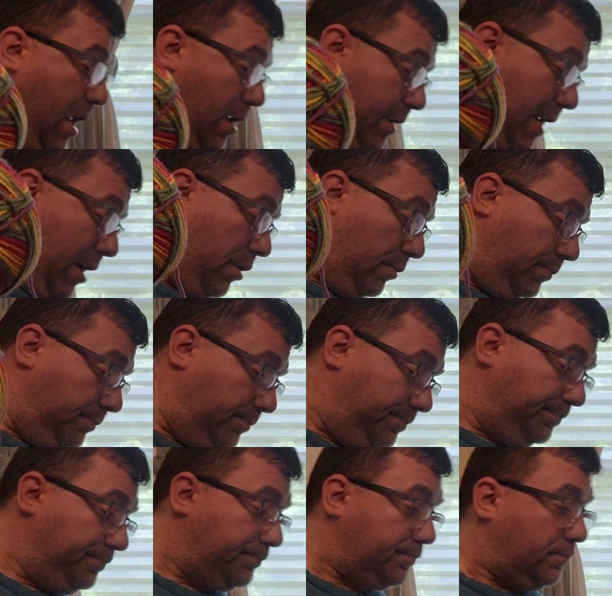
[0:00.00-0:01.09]
Now,
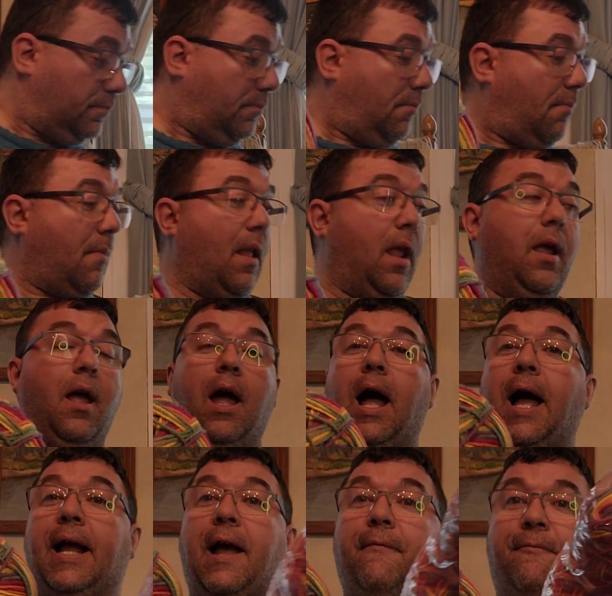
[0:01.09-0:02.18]

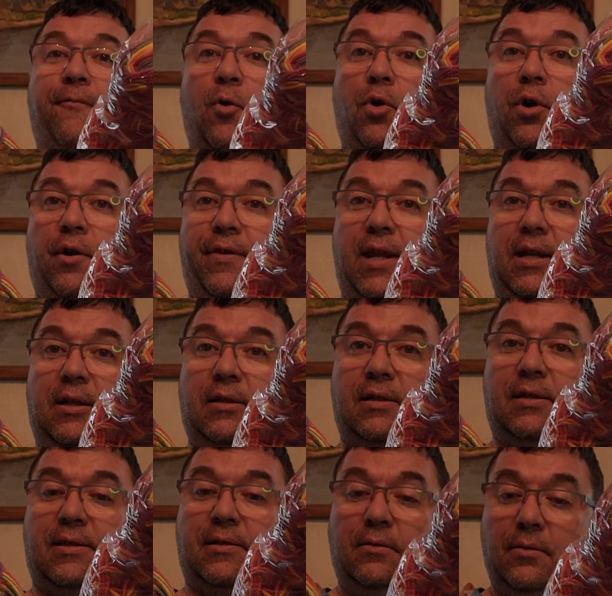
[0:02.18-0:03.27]
I got four of
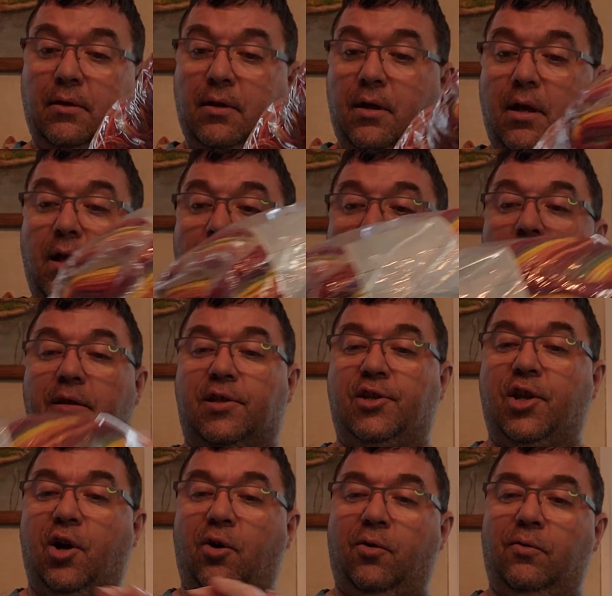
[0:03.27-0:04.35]
these.
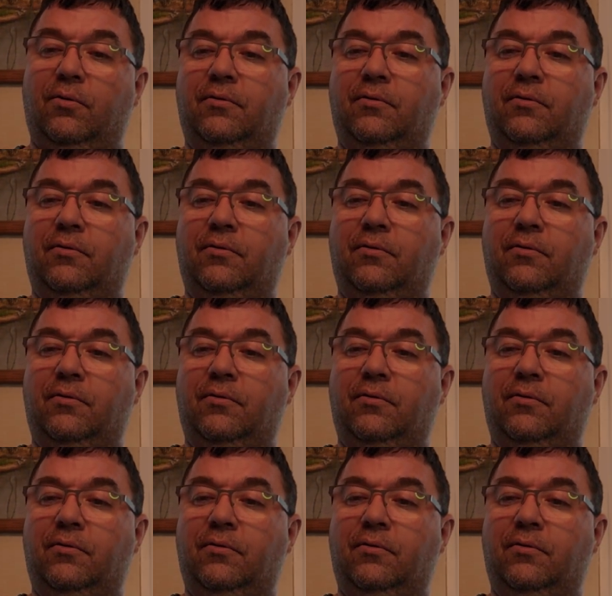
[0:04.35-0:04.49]
So,